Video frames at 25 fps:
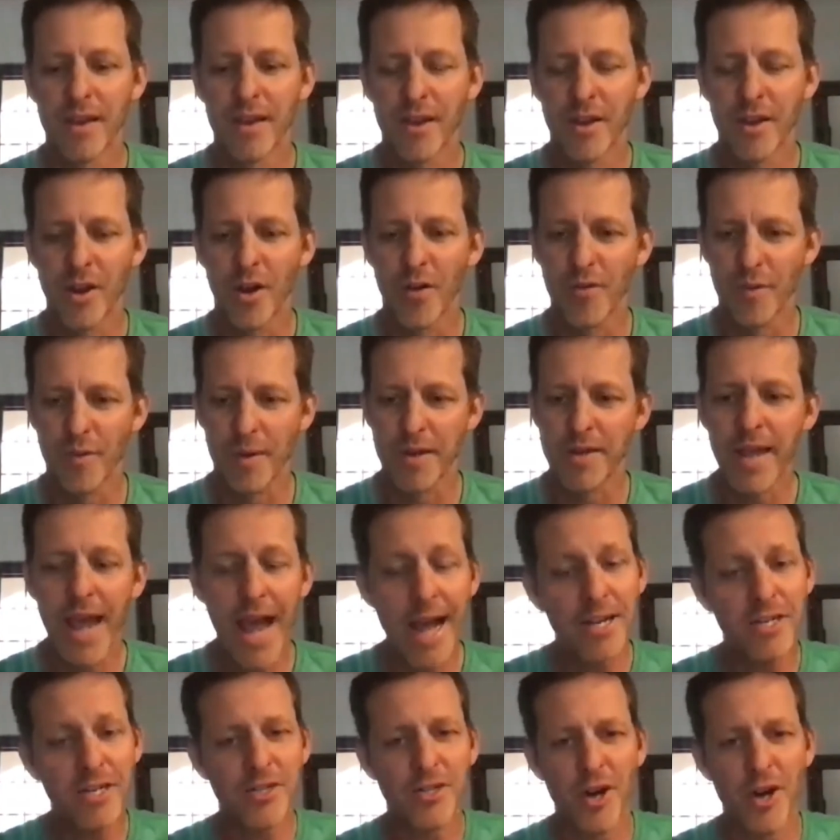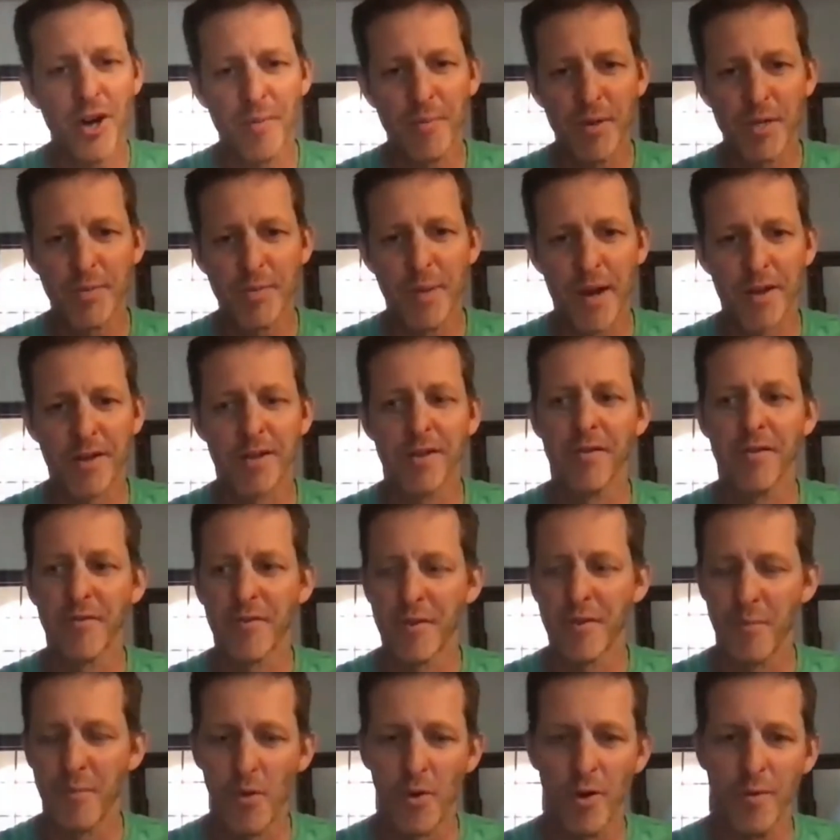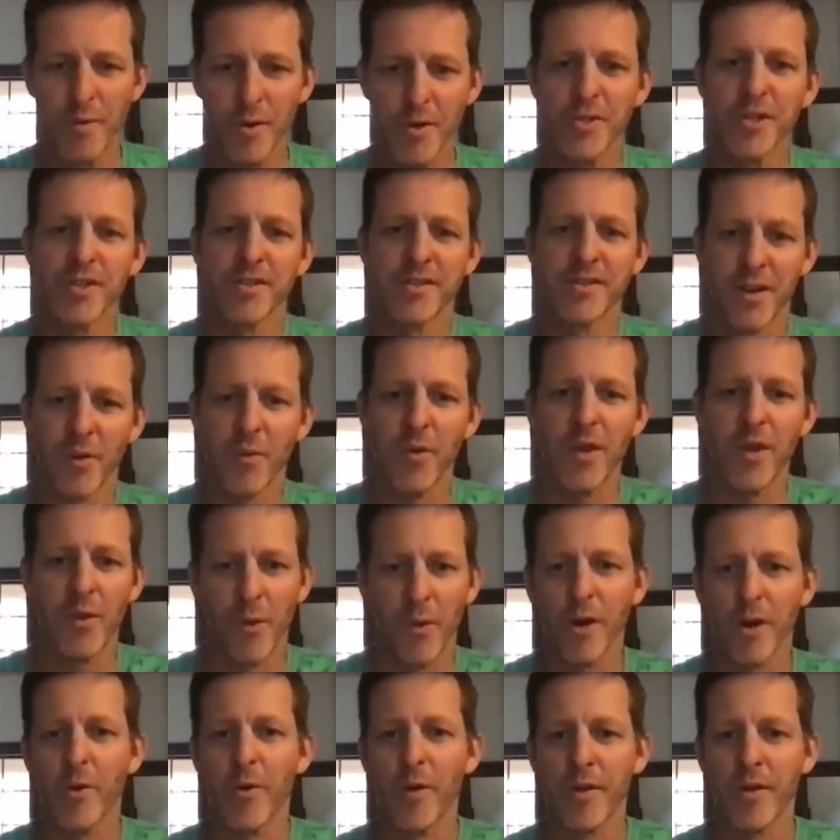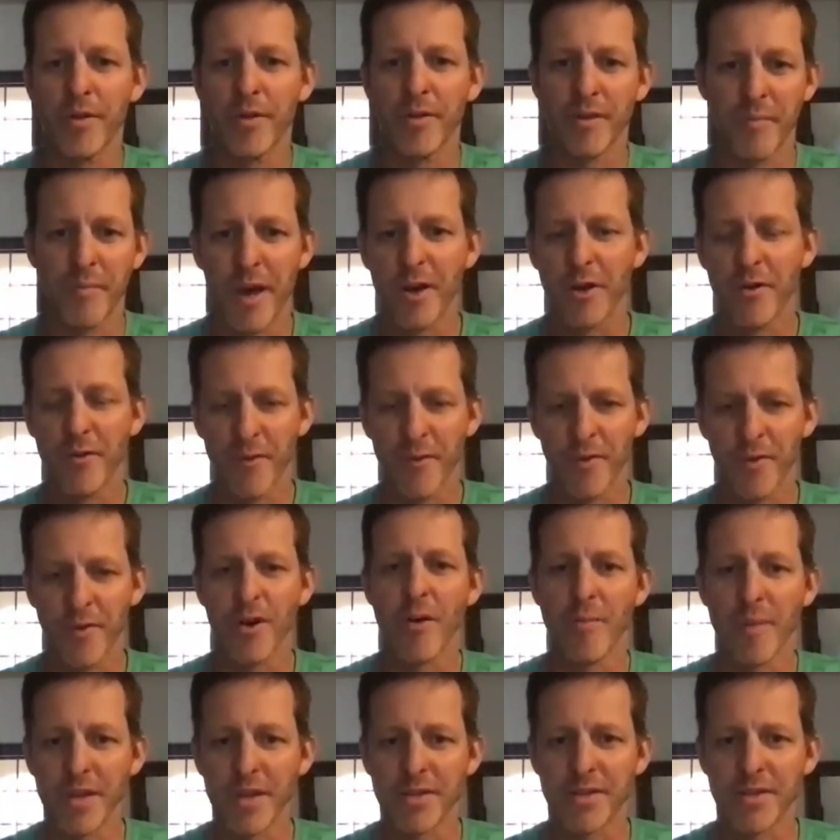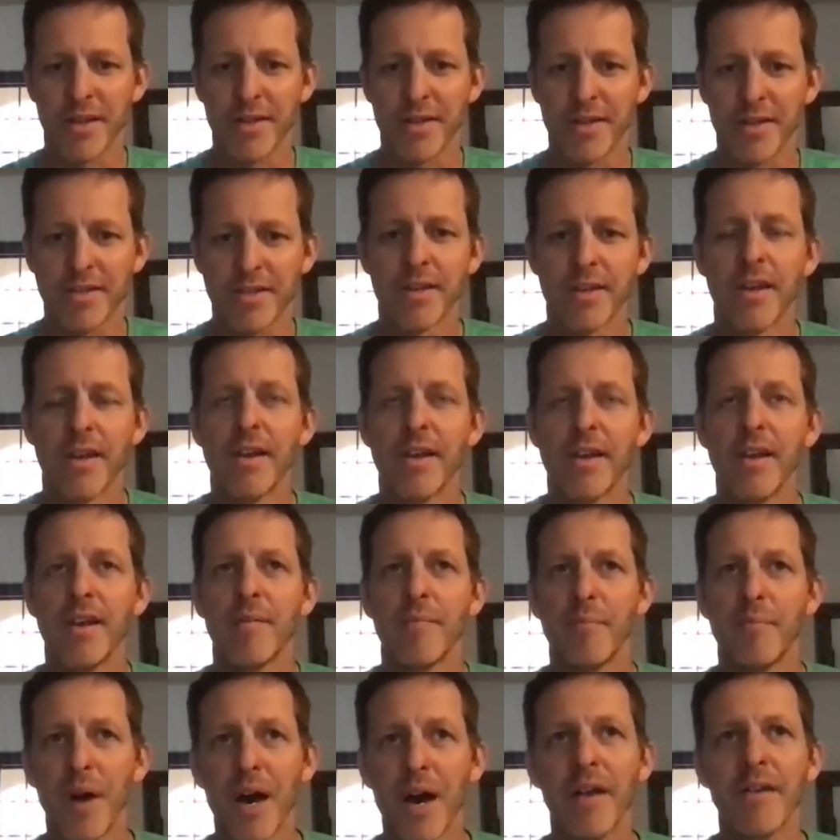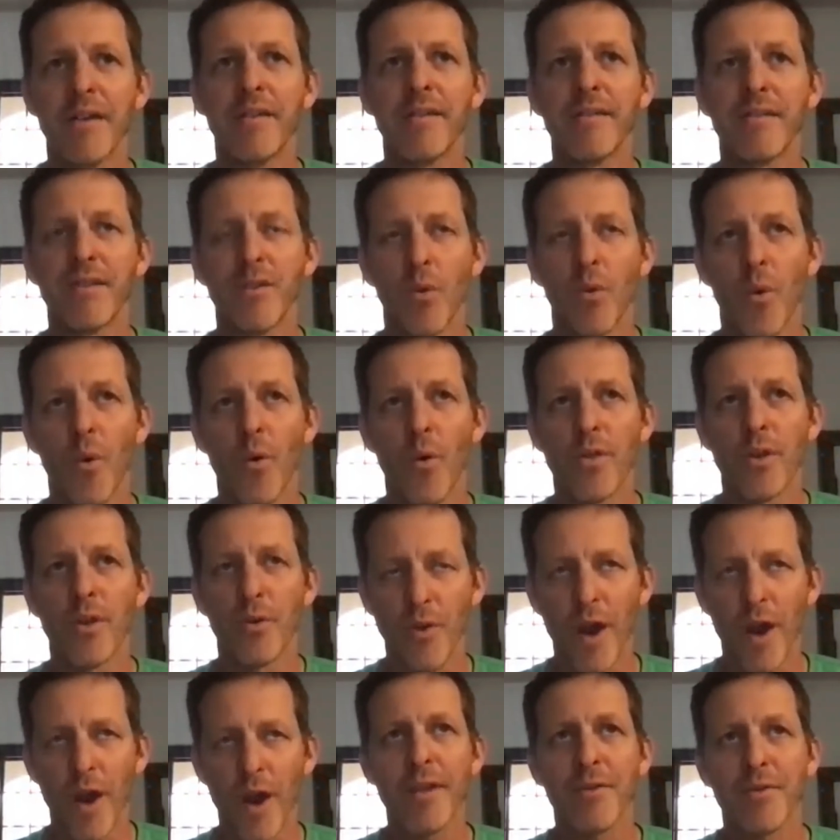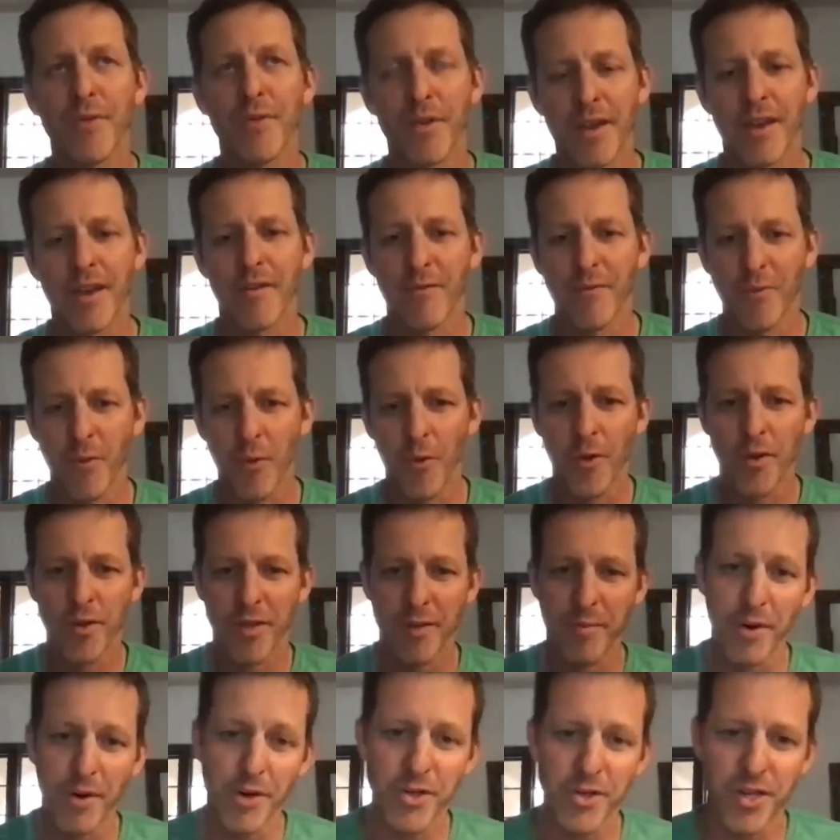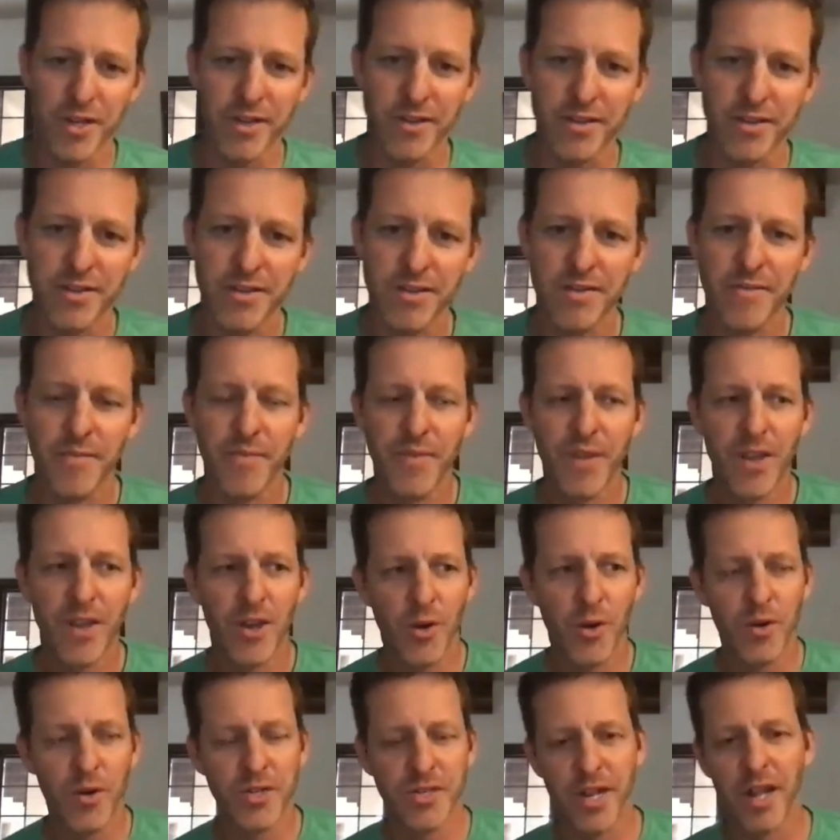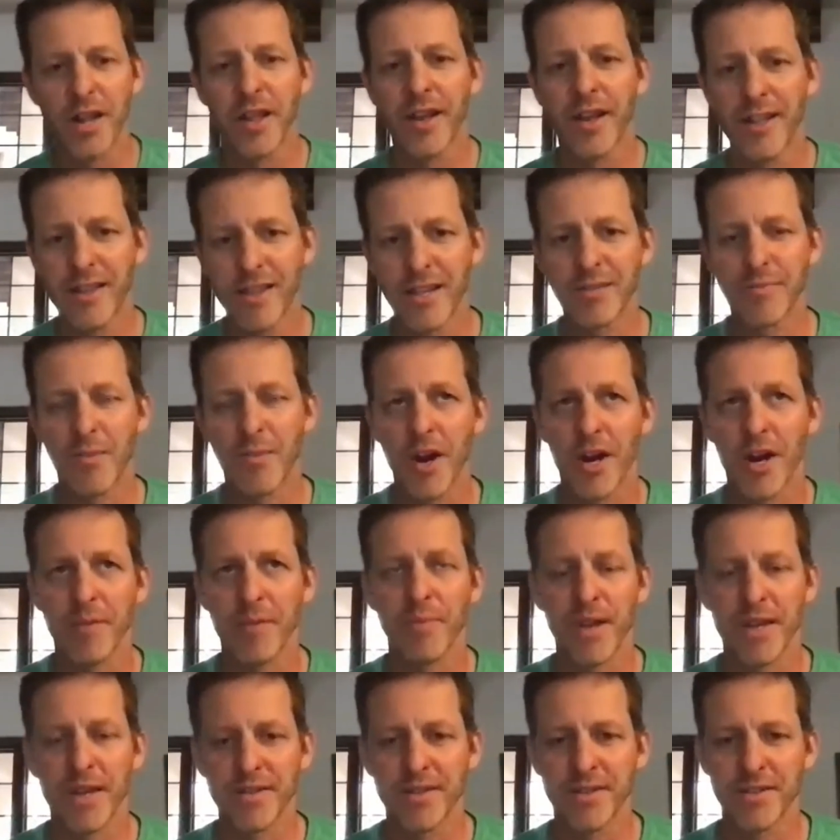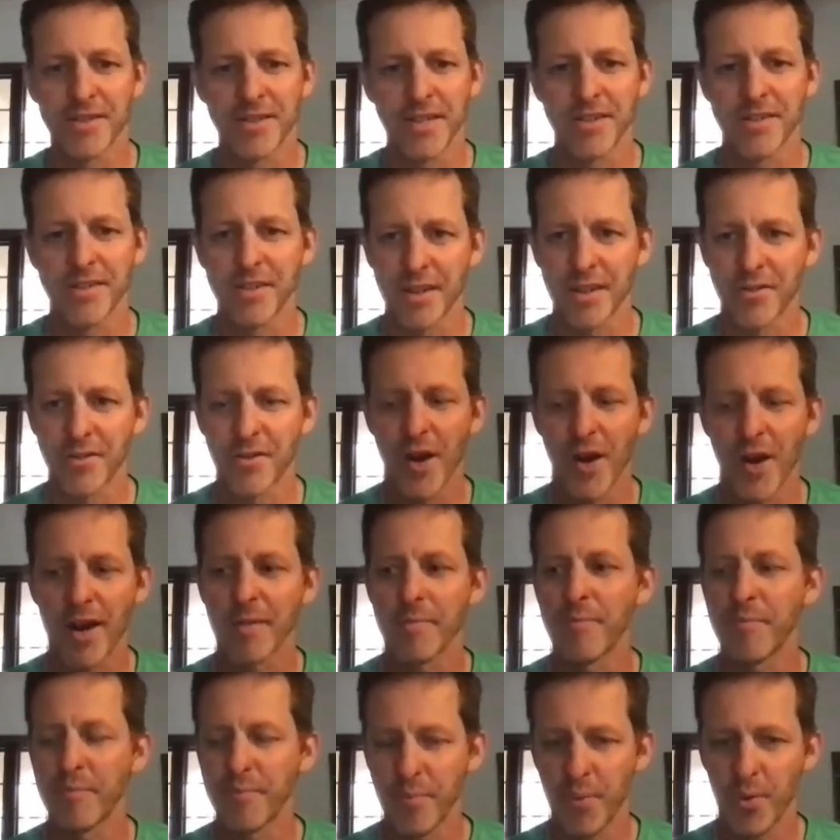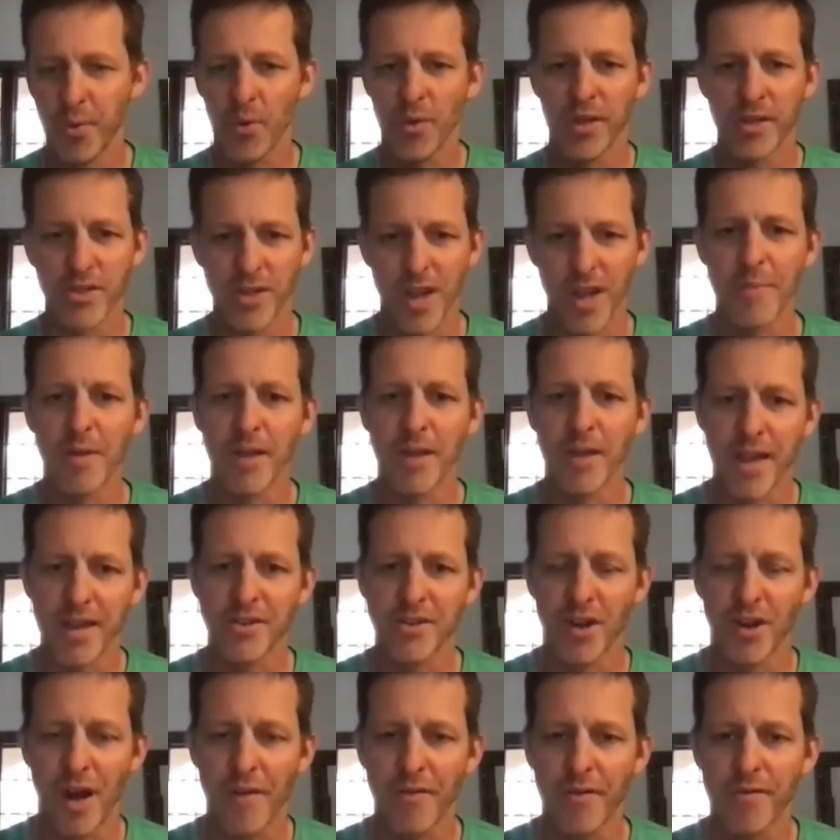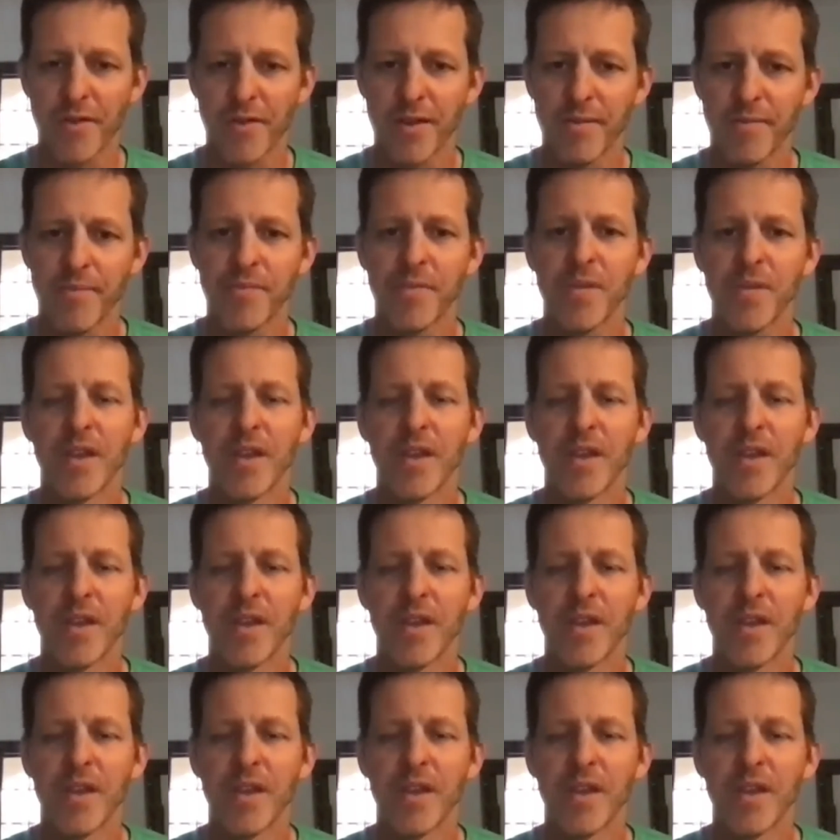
from a TaxJar perspective, the more merchants that we work with, the better for our business. But the right thing for the merchants who are selling in these marketplaces is to try to pull this obligation off of them.